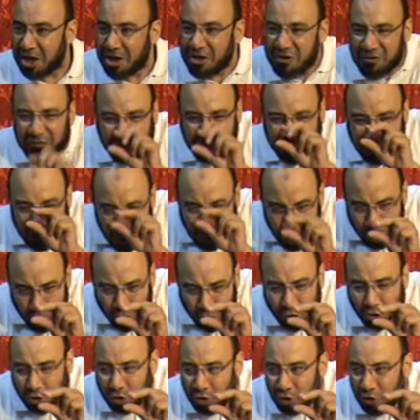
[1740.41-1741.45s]

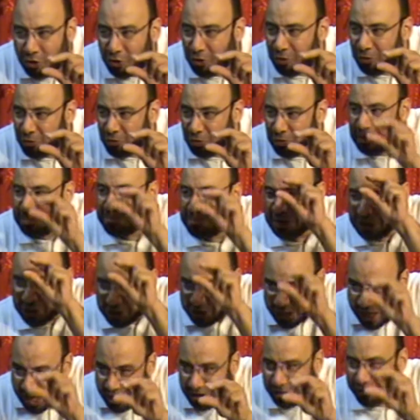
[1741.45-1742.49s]
Few will be
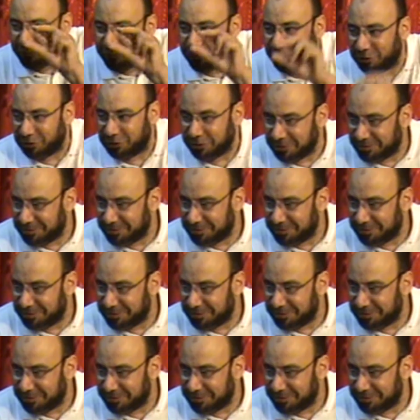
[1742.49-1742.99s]
thankful.